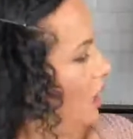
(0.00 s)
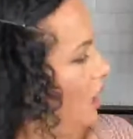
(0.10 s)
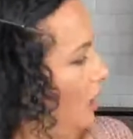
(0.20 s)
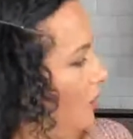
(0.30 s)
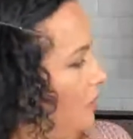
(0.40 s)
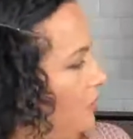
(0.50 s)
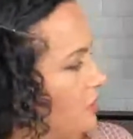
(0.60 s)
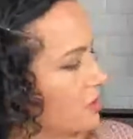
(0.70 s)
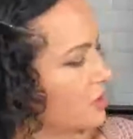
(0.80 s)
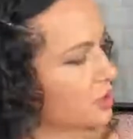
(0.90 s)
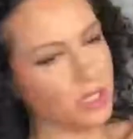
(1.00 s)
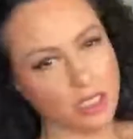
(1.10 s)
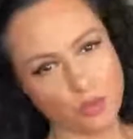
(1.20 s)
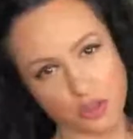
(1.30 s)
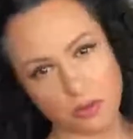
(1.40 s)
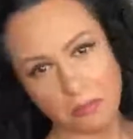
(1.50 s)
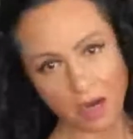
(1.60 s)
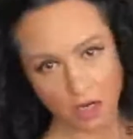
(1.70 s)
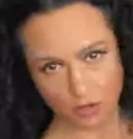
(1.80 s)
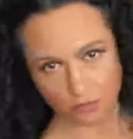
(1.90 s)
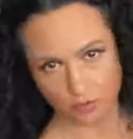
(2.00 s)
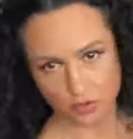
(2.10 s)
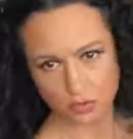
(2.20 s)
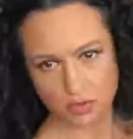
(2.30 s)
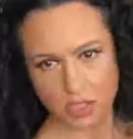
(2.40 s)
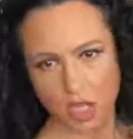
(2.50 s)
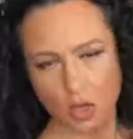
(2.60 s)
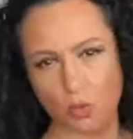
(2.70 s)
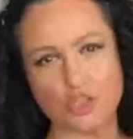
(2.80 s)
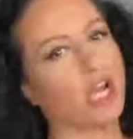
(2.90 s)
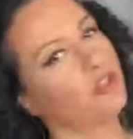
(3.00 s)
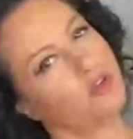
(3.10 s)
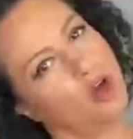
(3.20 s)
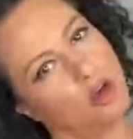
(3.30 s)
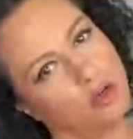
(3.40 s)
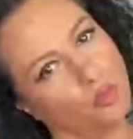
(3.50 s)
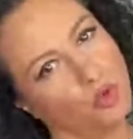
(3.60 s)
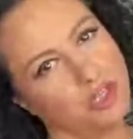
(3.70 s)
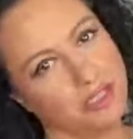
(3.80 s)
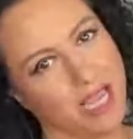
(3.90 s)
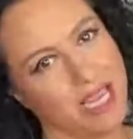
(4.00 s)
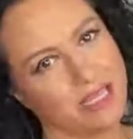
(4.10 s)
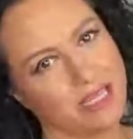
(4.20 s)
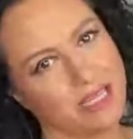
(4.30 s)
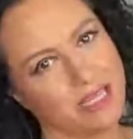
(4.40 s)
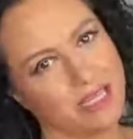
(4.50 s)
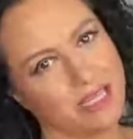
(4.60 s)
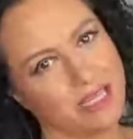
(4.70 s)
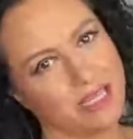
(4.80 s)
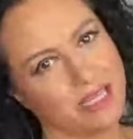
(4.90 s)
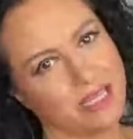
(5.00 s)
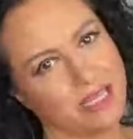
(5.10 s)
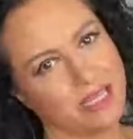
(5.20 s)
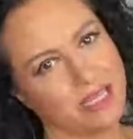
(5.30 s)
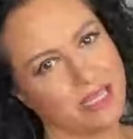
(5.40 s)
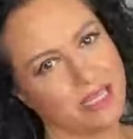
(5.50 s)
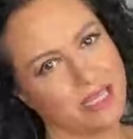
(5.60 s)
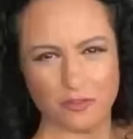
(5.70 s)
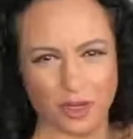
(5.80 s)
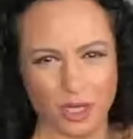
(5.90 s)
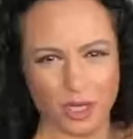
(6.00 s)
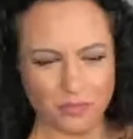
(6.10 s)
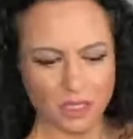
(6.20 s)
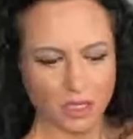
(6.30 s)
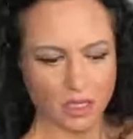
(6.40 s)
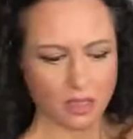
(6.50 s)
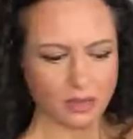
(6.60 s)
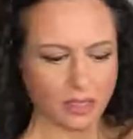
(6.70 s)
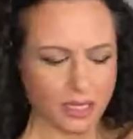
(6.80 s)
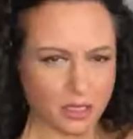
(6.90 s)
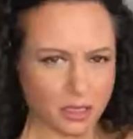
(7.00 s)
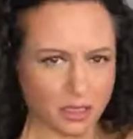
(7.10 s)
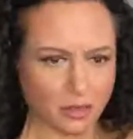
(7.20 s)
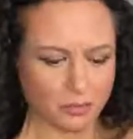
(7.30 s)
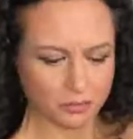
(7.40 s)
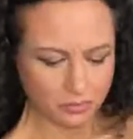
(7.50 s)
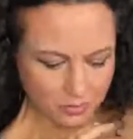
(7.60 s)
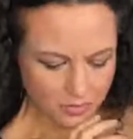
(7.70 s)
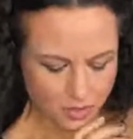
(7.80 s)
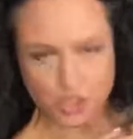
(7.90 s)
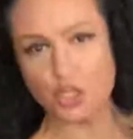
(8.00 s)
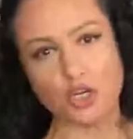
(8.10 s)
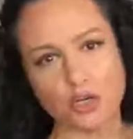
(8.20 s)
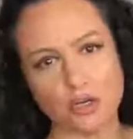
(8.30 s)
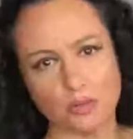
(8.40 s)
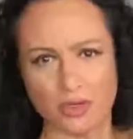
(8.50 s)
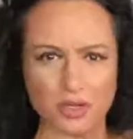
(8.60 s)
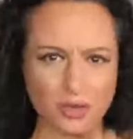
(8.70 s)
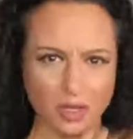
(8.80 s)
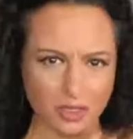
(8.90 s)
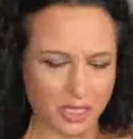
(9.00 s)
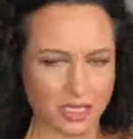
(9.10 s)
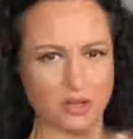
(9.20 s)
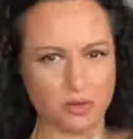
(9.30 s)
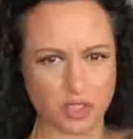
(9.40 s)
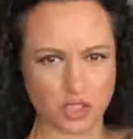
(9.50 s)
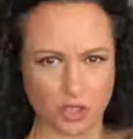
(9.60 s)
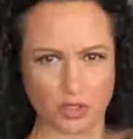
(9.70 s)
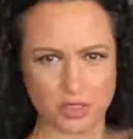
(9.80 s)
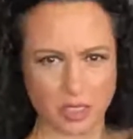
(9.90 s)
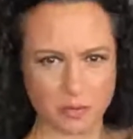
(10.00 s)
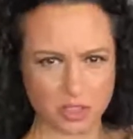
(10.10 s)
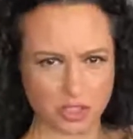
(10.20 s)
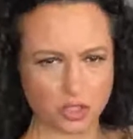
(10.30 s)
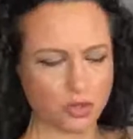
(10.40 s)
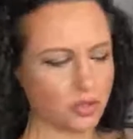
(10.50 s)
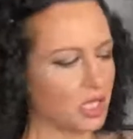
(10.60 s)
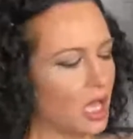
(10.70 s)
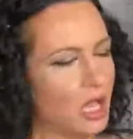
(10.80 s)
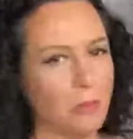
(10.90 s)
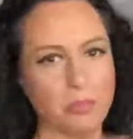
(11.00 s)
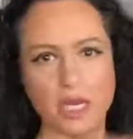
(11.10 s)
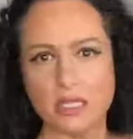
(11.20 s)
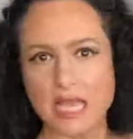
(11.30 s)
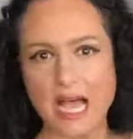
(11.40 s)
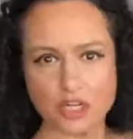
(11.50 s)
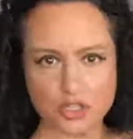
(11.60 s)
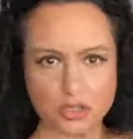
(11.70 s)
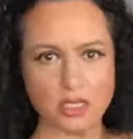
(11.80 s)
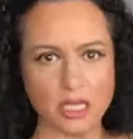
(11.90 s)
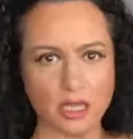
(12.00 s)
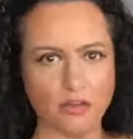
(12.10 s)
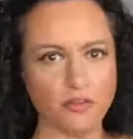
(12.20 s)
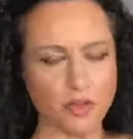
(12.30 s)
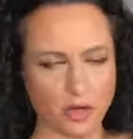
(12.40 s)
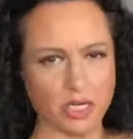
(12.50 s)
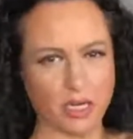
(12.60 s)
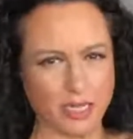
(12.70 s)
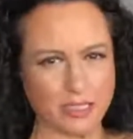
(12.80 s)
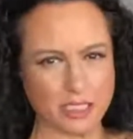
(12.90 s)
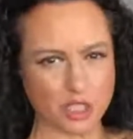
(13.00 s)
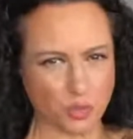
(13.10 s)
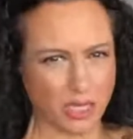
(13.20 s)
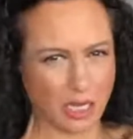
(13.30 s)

It's sweetened with monk fruit, which I thought would taste kind of like sugar. What do you call it? Like, you know, sugar substitutes, but it's actually a very nice sweet.